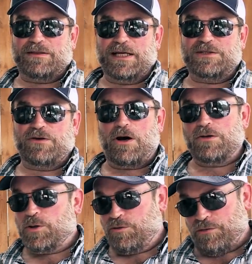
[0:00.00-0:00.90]
Thanks for
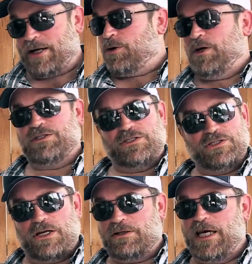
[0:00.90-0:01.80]
all the great
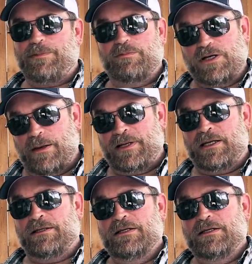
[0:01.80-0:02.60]
questions. Y'all keep them coming in.